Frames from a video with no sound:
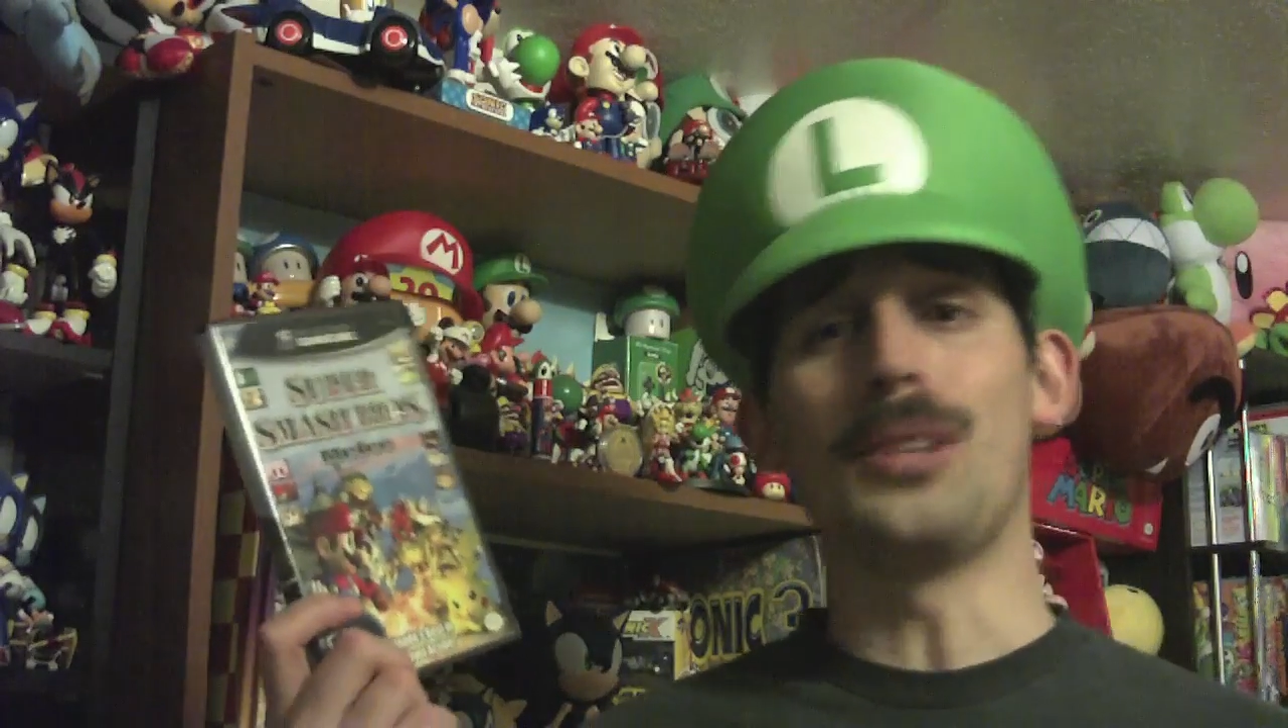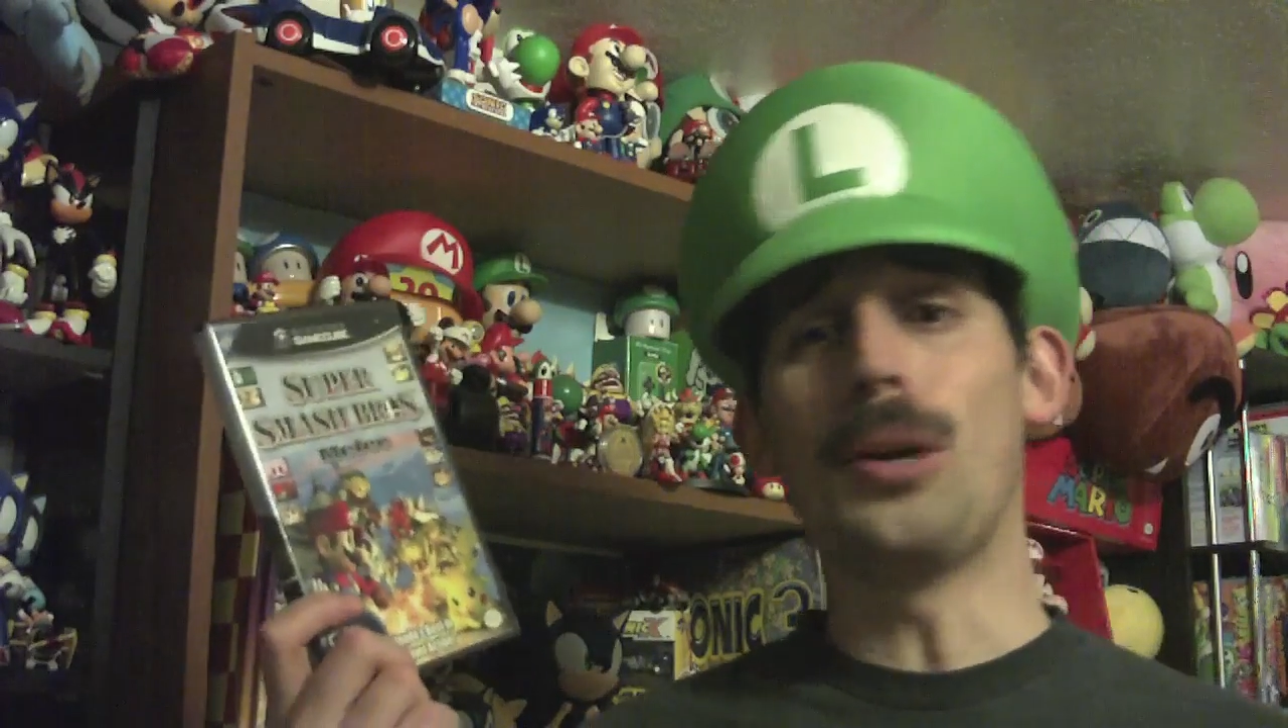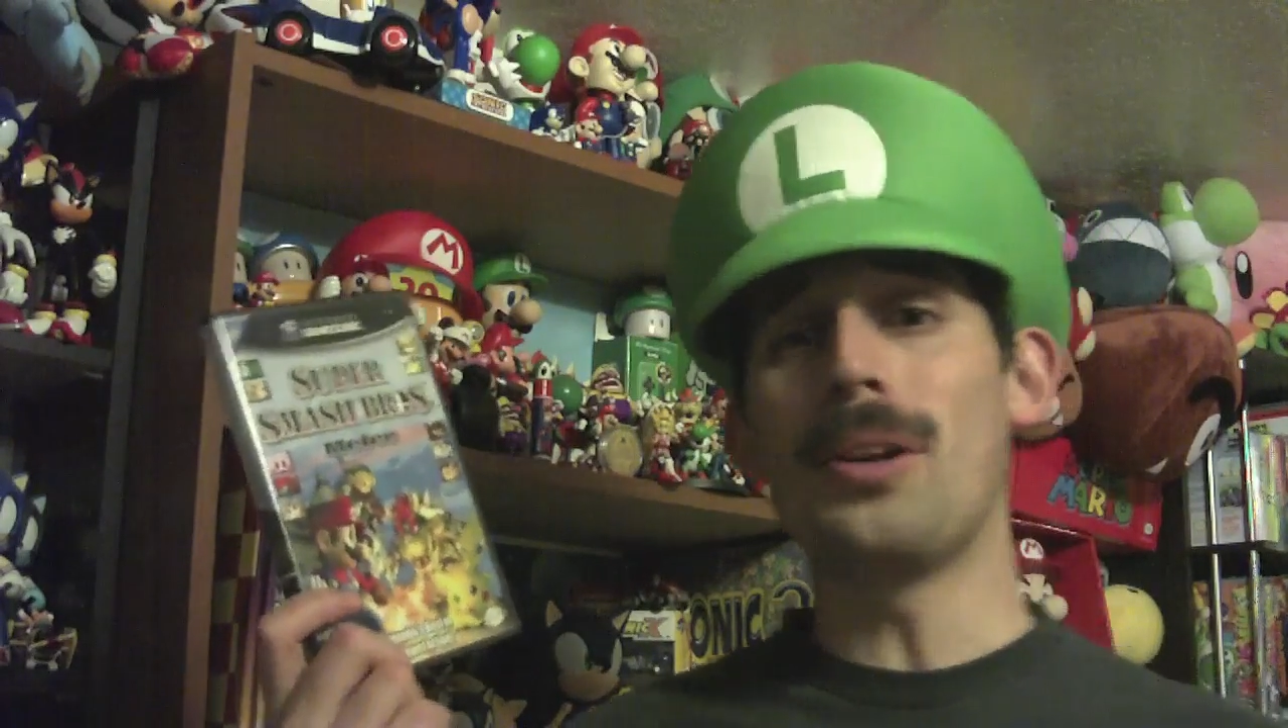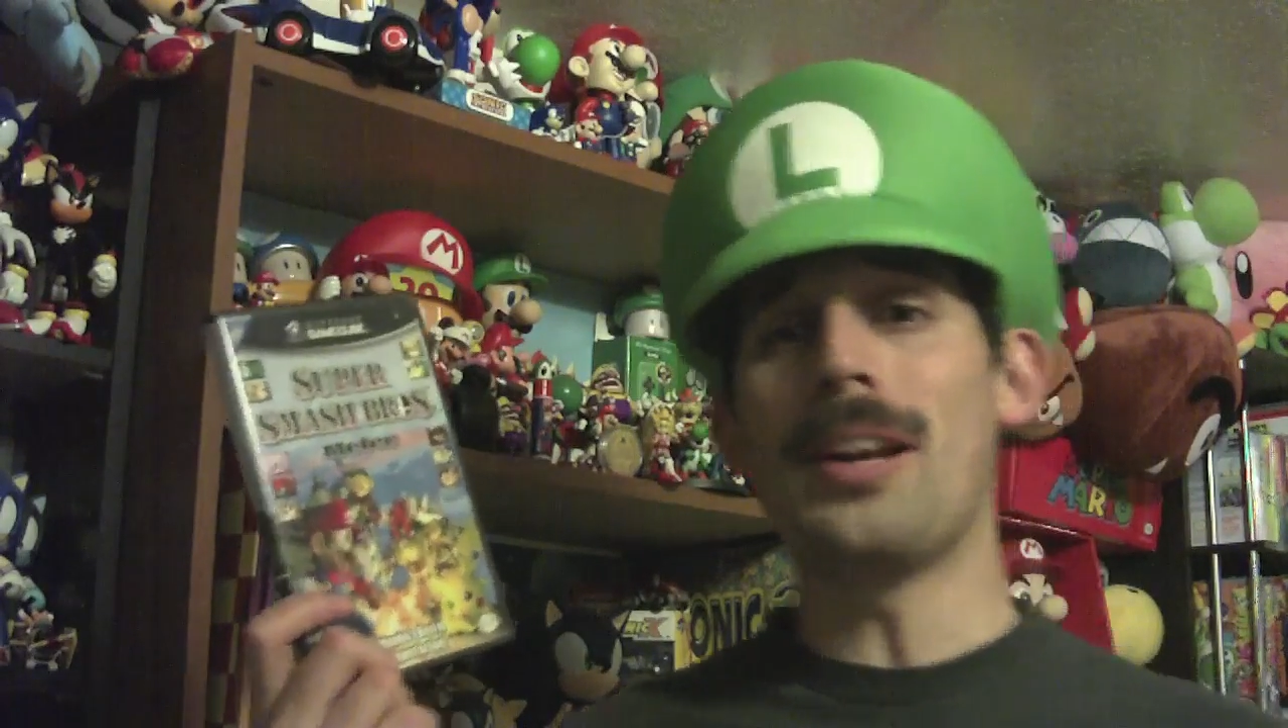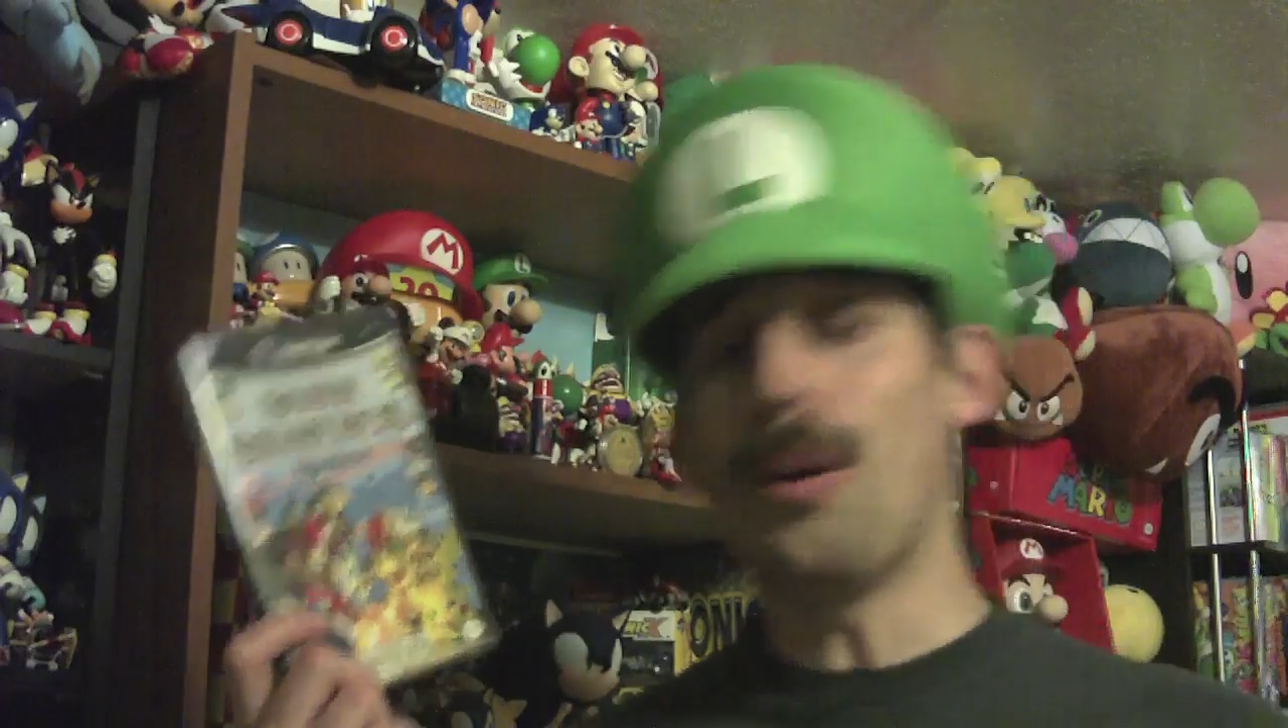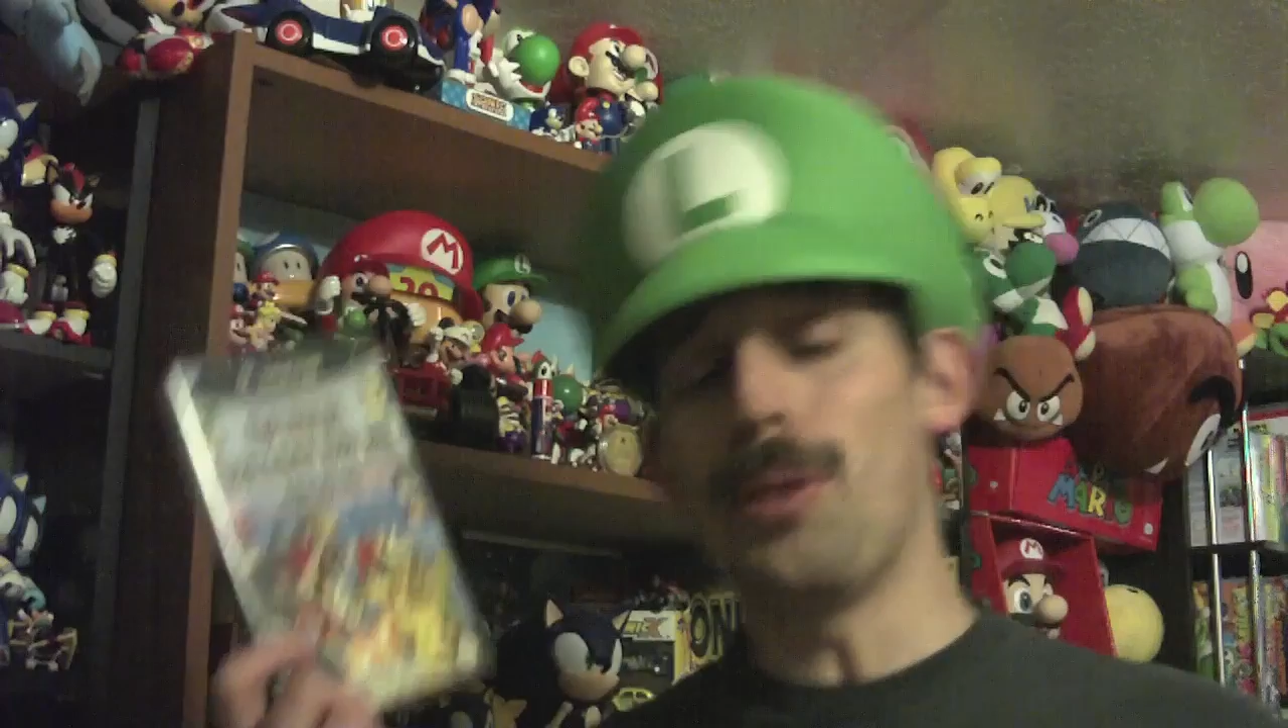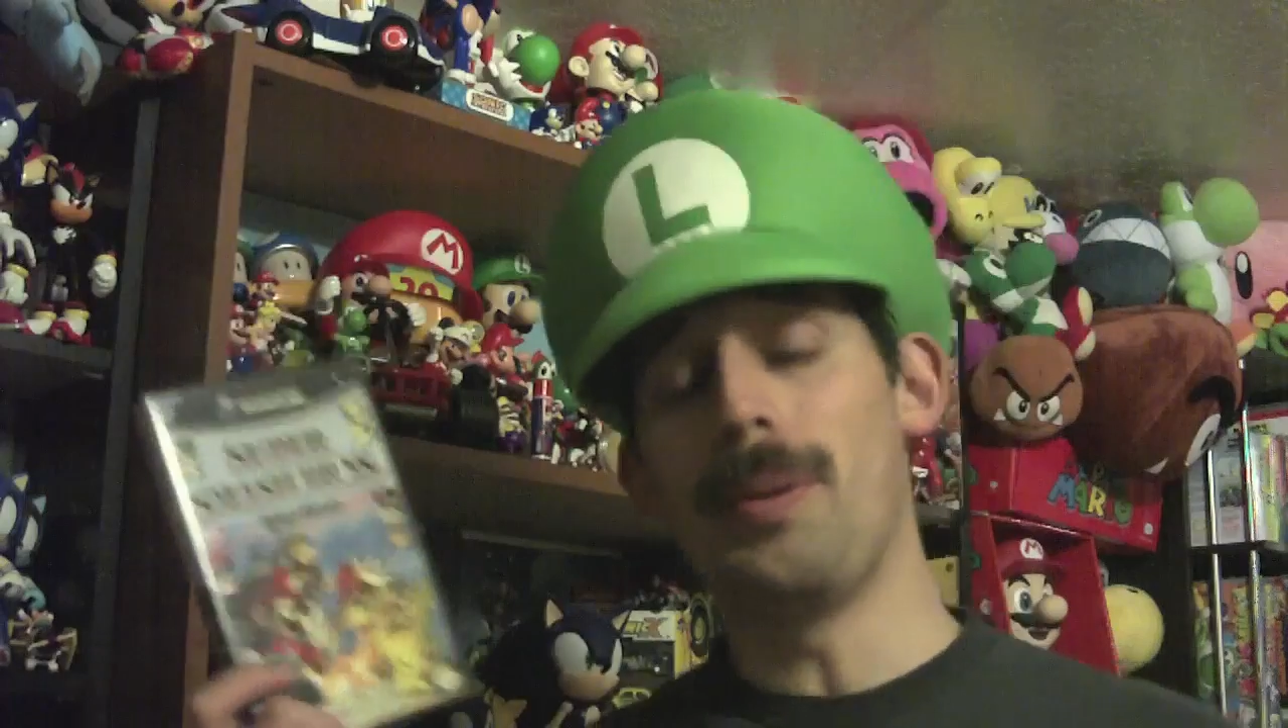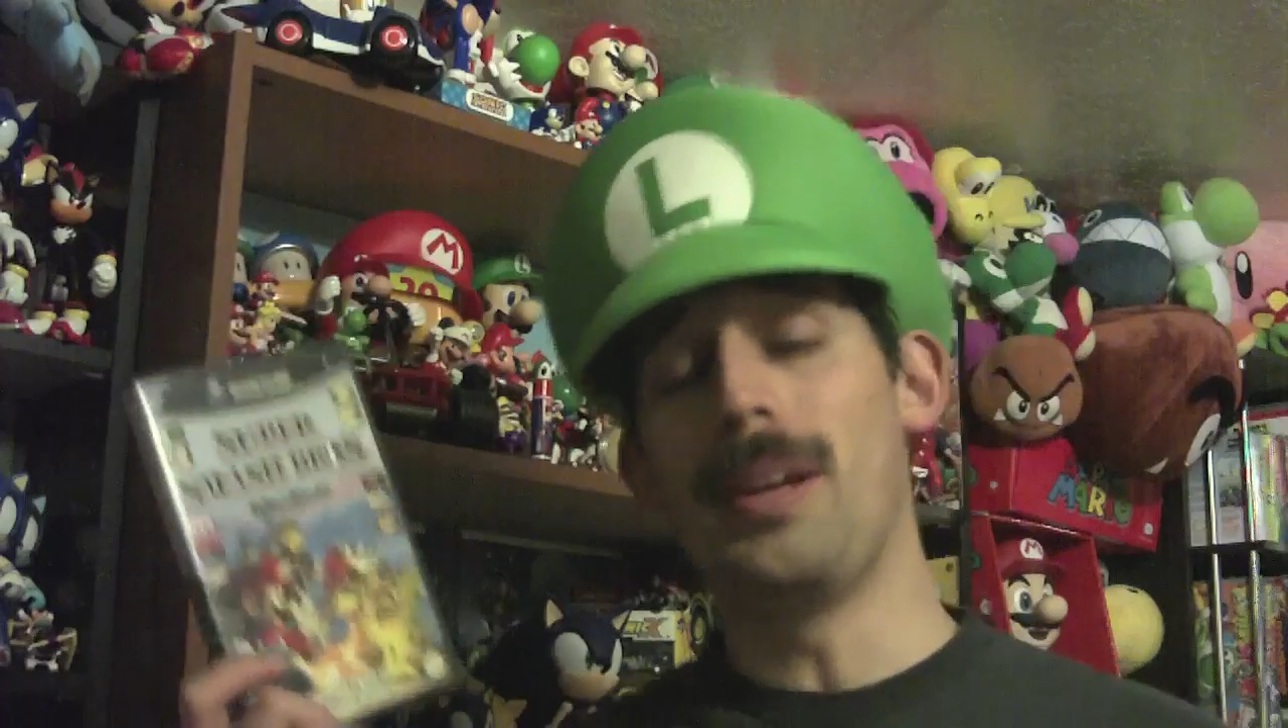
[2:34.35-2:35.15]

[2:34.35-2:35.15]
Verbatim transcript: Totodile would have